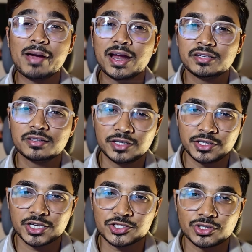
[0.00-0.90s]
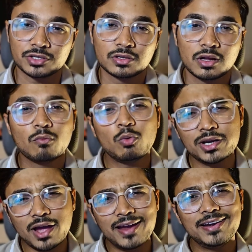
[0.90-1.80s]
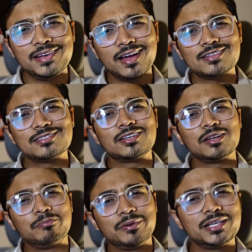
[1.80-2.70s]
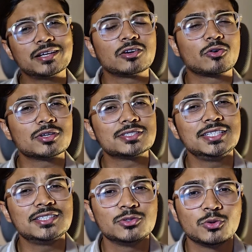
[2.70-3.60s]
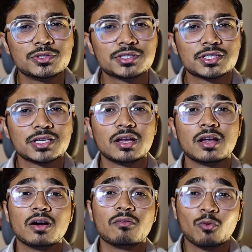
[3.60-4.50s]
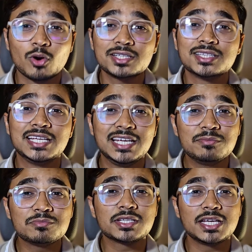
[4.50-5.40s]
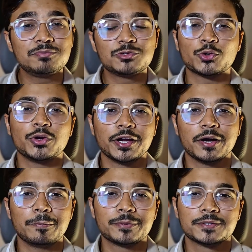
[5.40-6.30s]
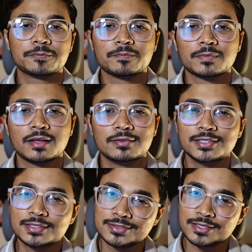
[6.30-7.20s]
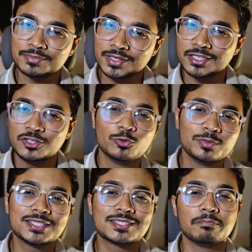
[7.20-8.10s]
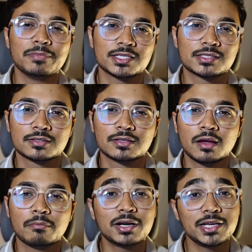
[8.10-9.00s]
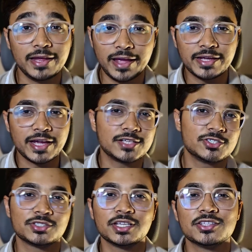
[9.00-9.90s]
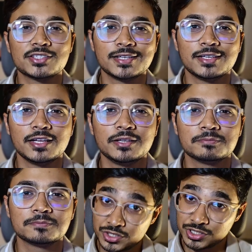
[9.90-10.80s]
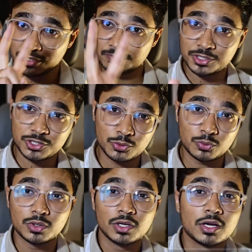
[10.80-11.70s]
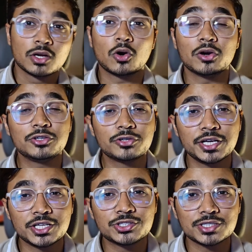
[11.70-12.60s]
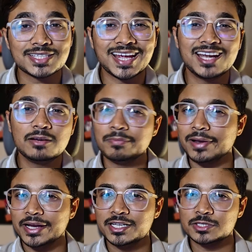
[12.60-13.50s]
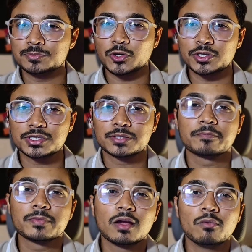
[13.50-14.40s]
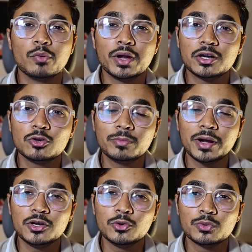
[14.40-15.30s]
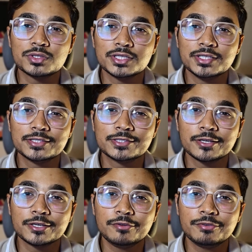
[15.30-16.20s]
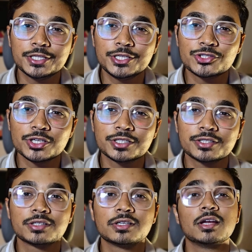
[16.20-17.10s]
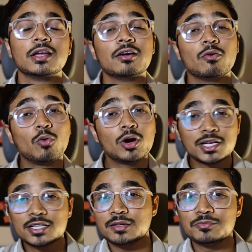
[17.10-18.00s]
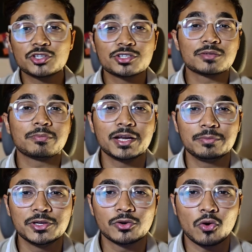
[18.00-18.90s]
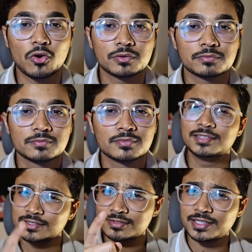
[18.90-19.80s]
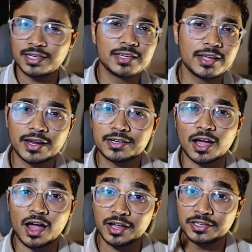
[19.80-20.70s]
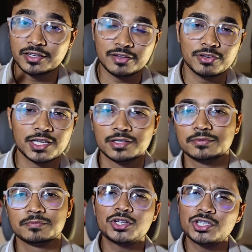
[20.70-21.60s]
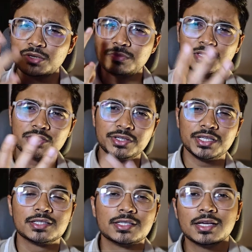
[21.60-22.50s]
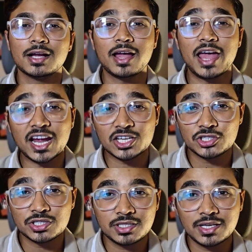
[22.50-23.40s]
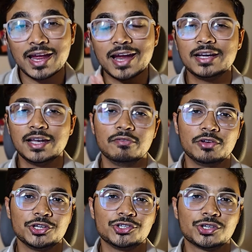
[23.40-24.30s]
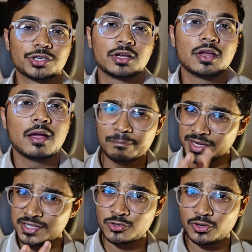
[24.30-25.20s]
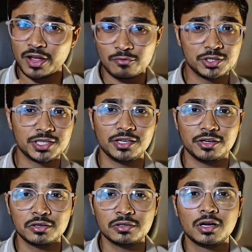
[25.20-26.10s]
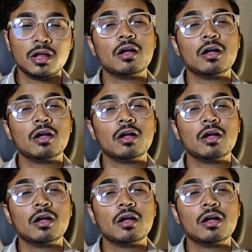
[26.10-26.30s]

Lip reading: pattern detection. What ideas repeat across these notes? What themes keep showing up? This is something humans miss, but AI catches instantly. Question number 2, contradictions and blind spots. Where do my notes disagree with each other? What assumptions might be wrong? This is thinking at higher level. Question number 3, action and leverage. Based on everything here,